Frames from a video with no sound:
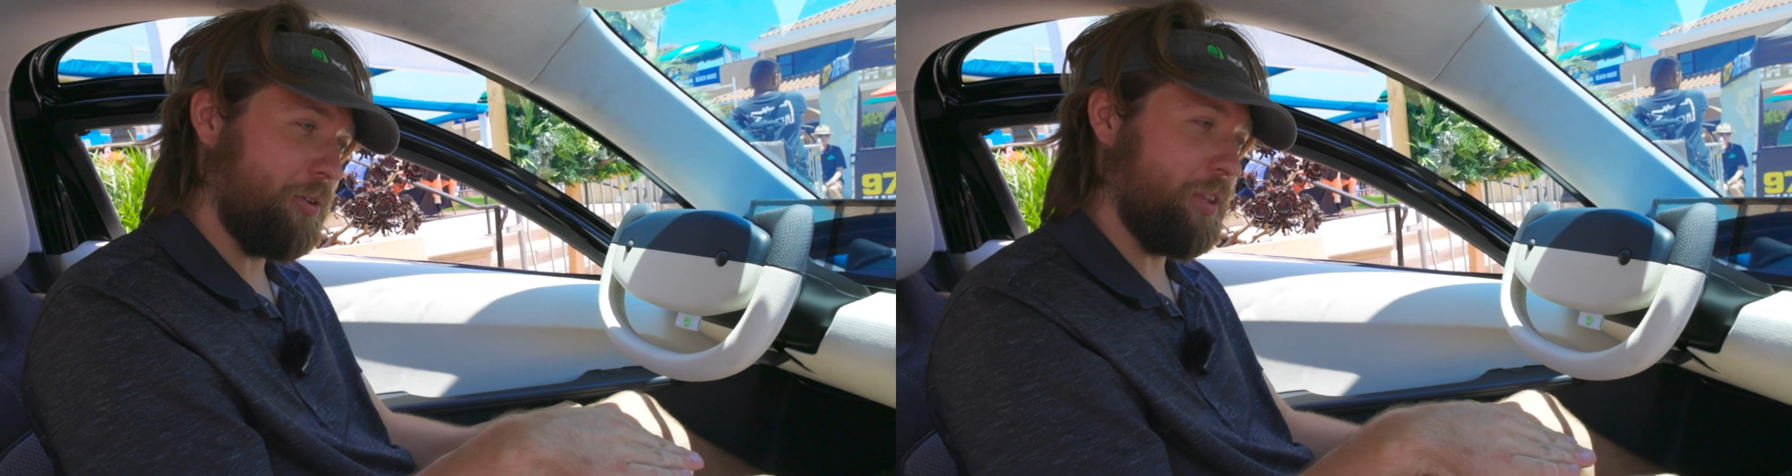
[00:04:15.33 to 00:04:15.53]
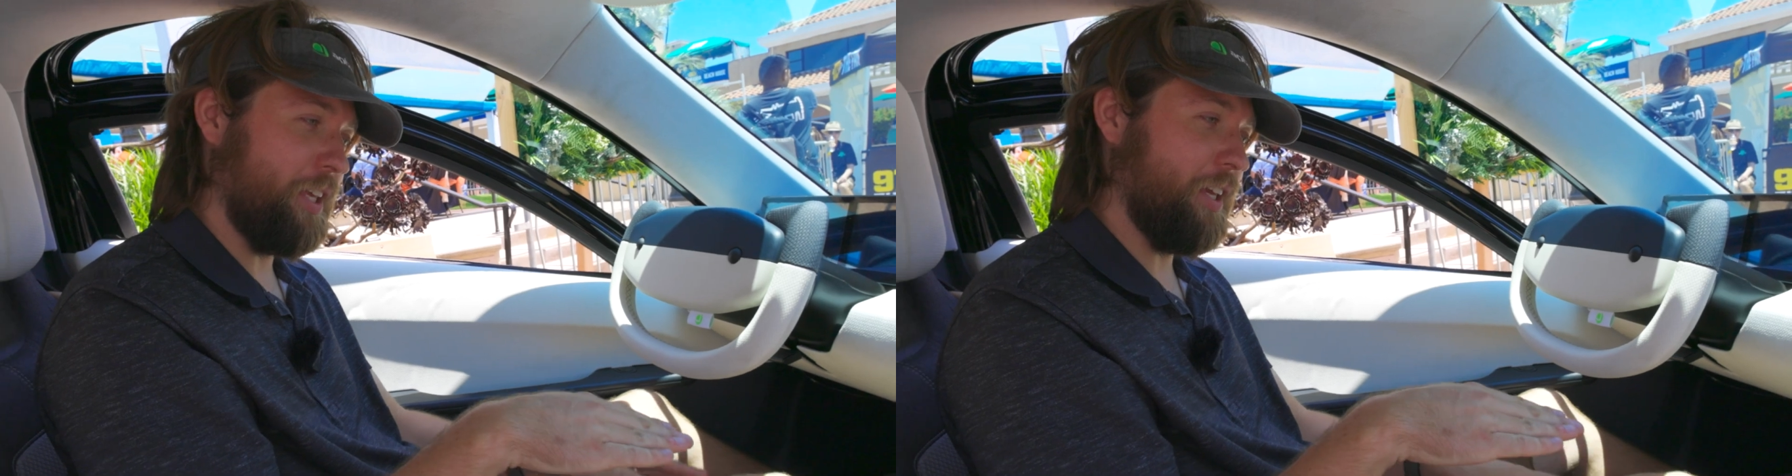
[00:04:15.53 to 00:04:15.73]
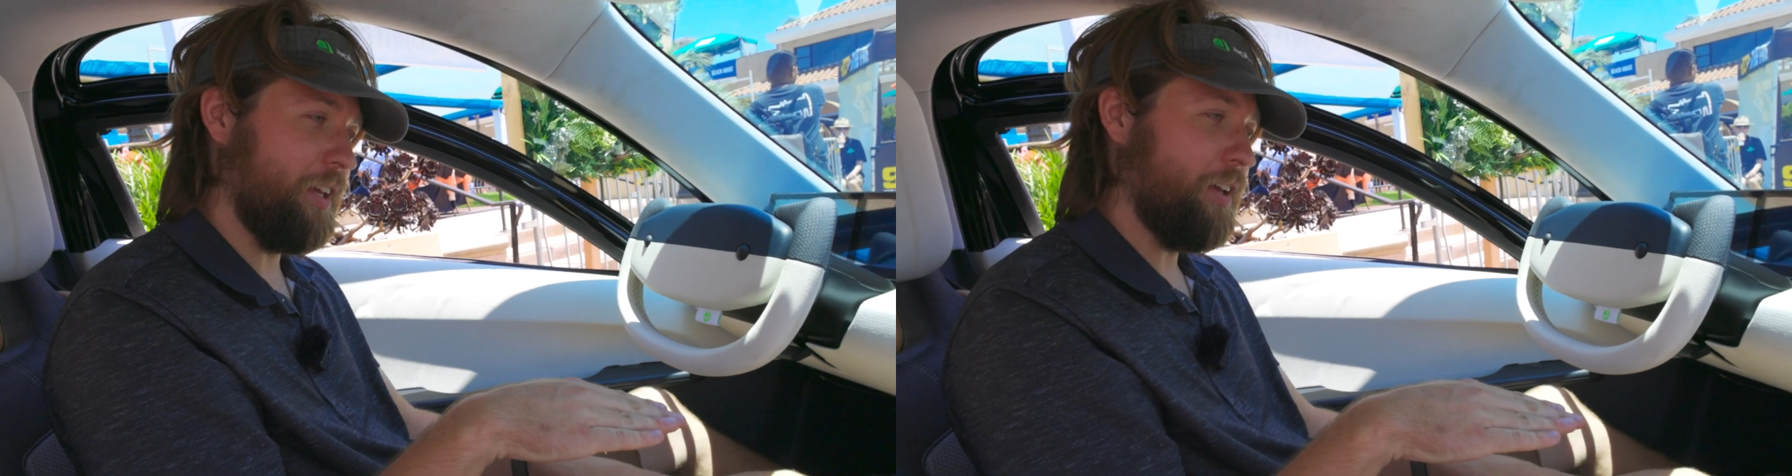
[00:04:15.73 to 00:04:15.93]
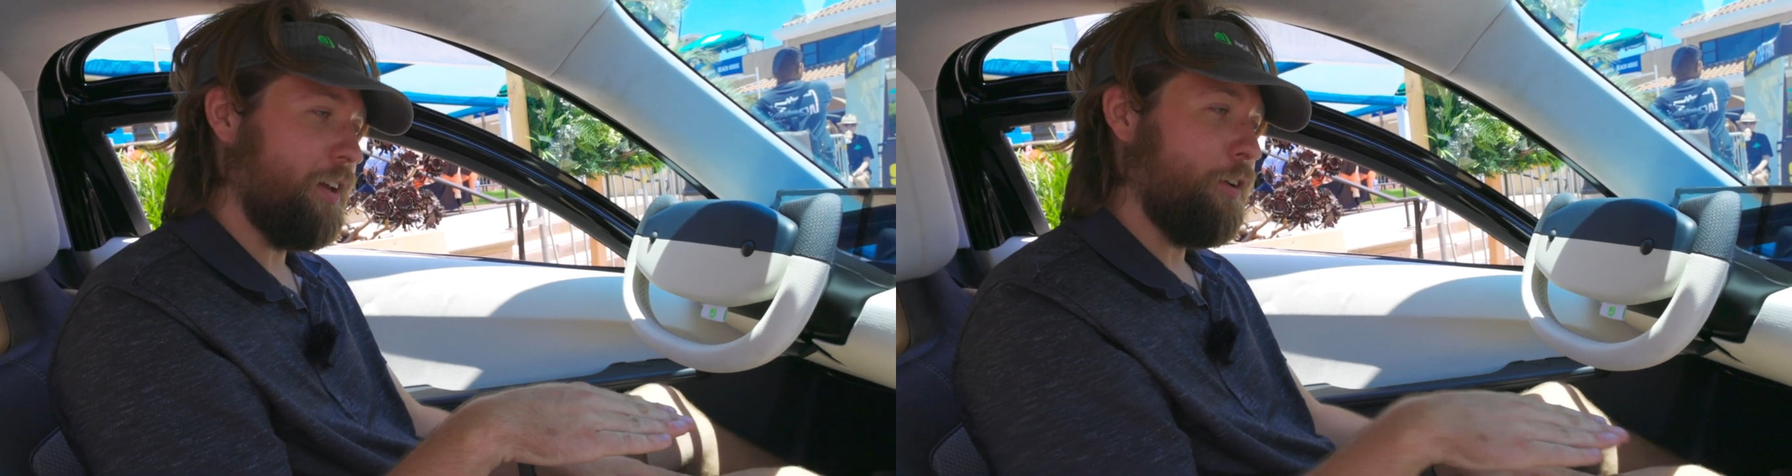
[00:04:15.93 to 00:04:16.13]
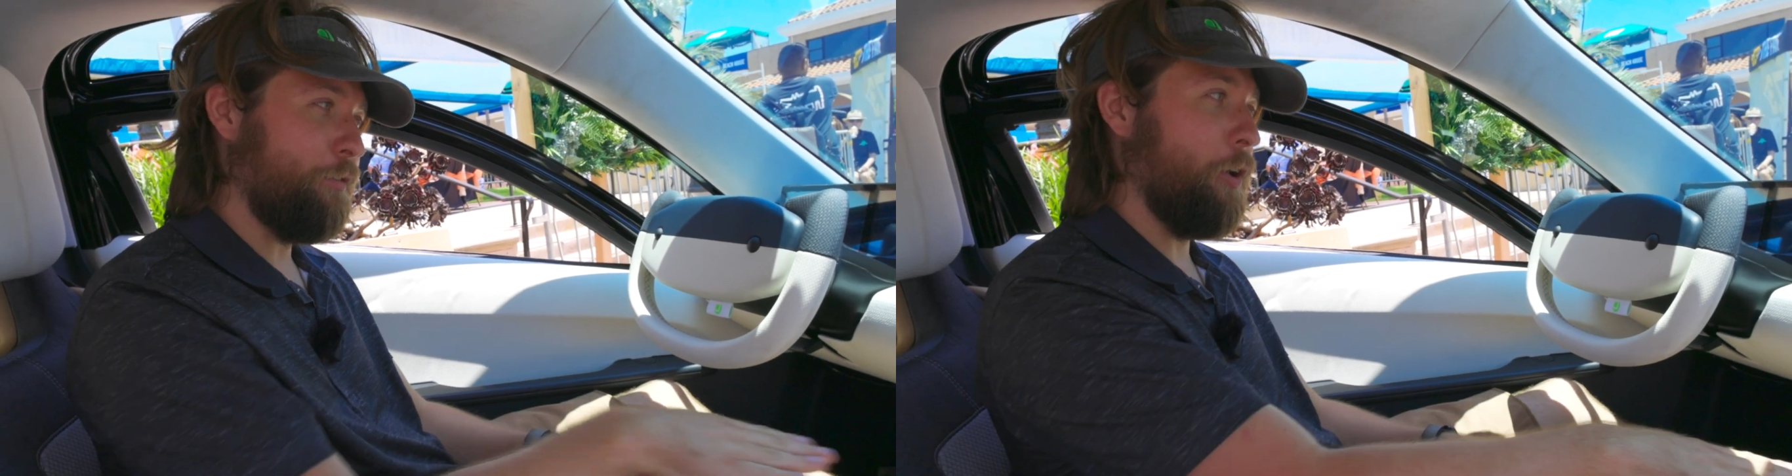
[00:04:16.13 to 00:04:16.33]
the
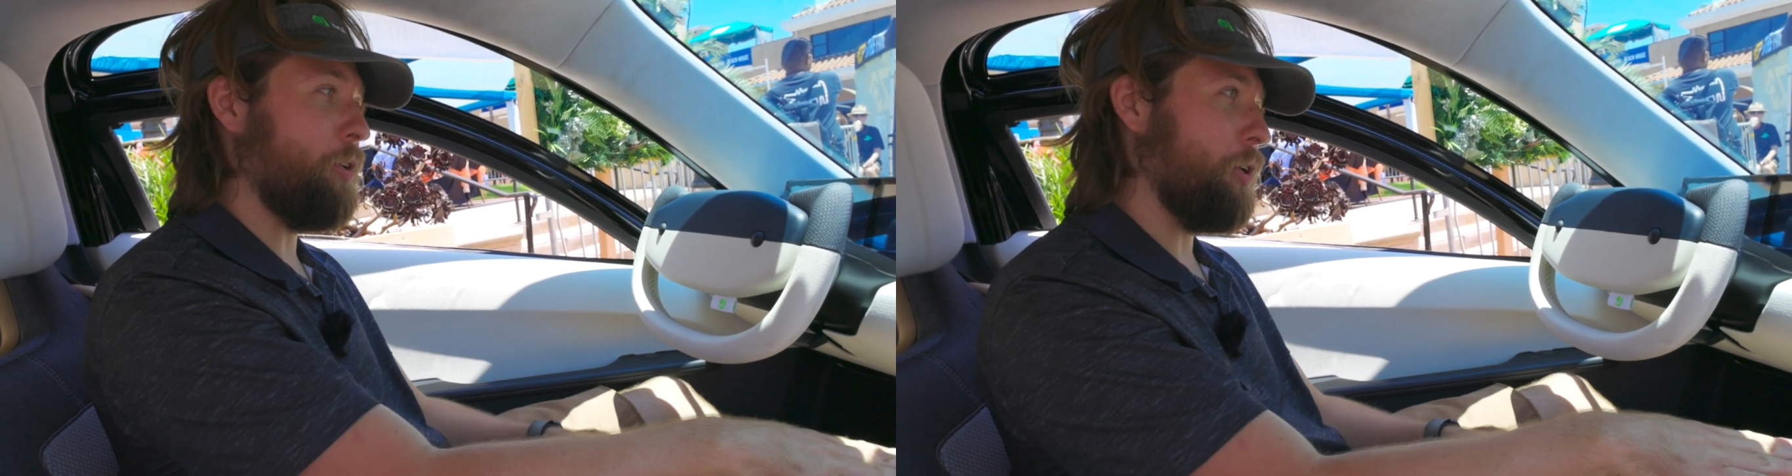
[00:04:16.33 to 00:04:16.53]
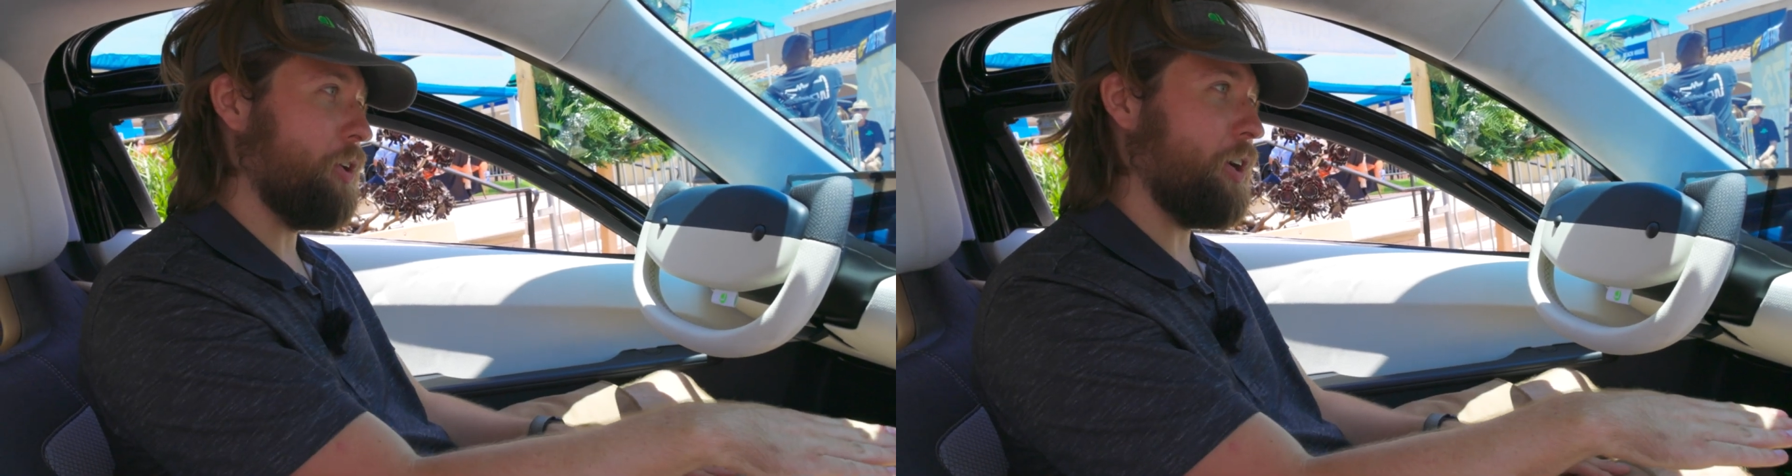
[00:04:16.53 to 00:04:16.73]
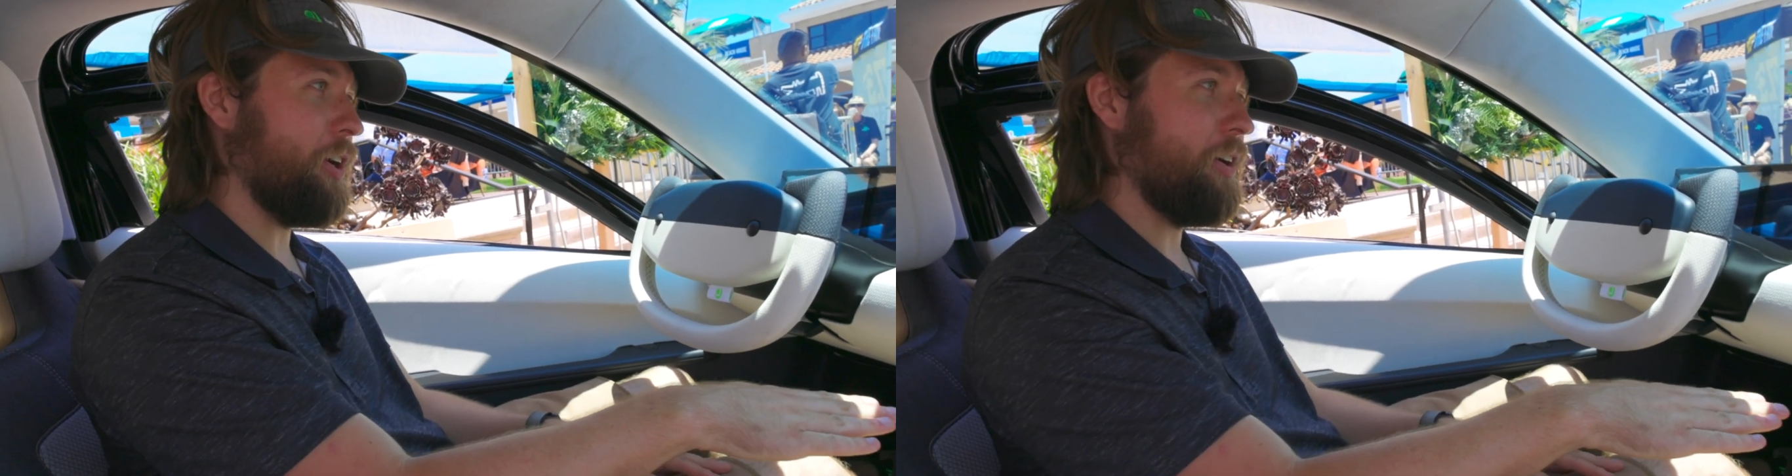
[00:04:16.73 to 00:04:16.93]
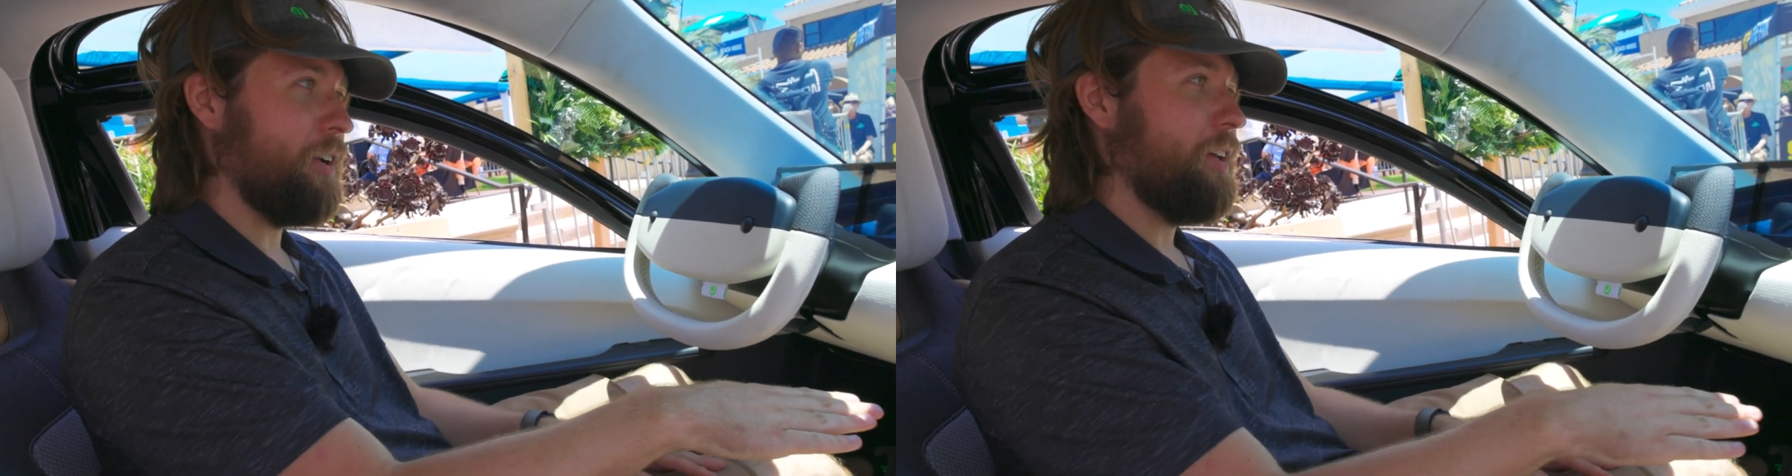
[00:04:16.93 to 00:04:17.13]
phone holder